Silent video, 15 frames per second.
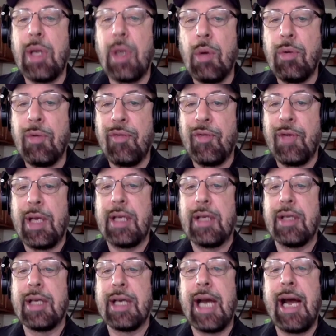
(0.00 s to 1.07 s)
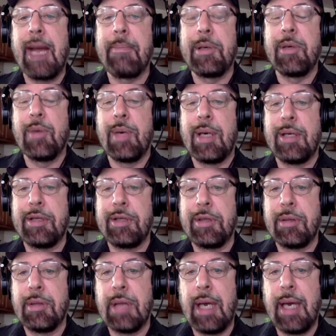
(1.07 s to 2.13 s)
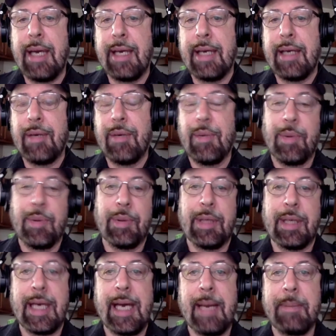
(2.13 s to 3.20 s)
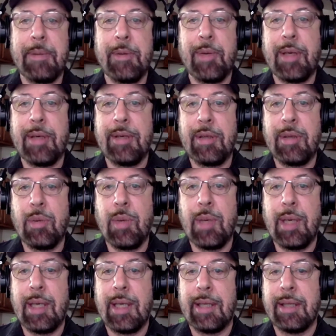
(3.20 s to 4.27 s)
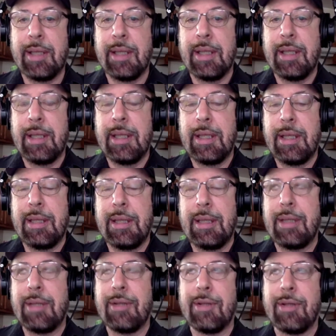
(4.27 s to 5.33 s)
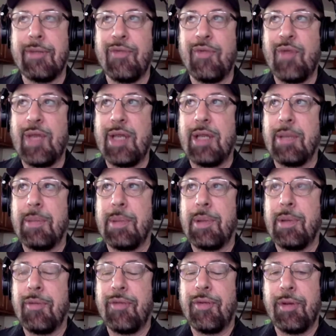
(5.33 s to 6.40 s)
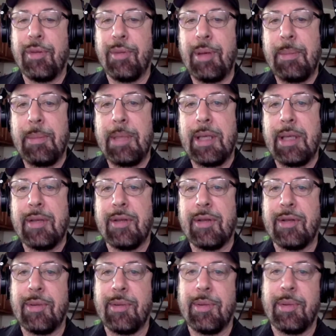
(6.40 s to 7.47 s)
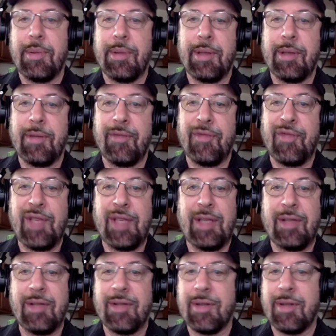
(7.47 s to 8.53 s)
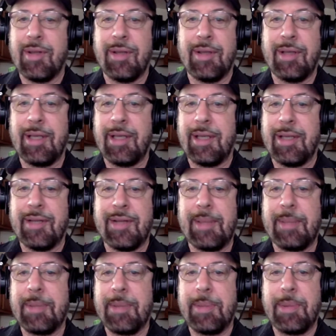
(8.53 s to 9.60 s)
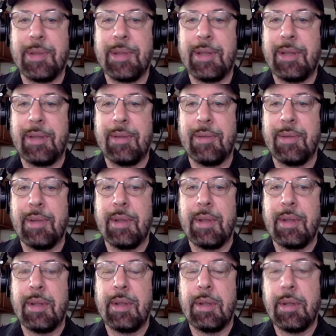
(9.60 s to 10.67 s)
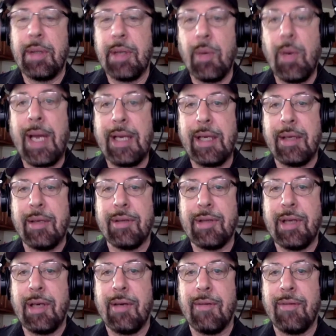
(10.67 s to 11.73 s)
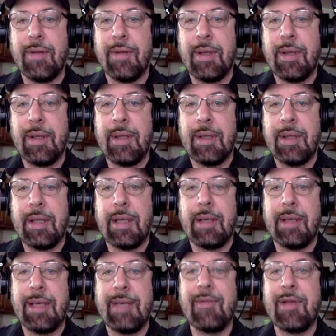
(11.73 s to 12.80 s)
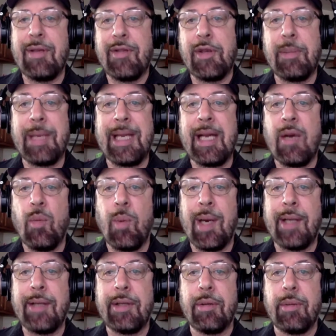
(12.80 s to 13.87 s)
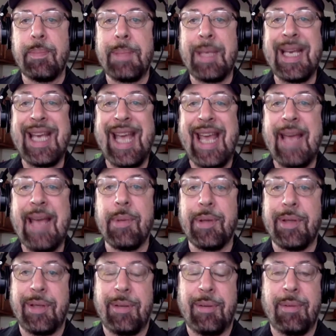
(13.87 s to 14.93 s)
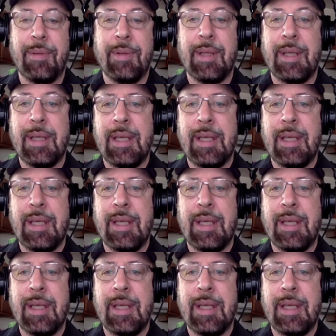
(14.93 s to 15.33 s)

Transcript: don't find the copywriter you like or the copywriter you want isn't available for three months or their fees are not acceptable to you, you can write it yourself. Uh, even if you may not want to, being able to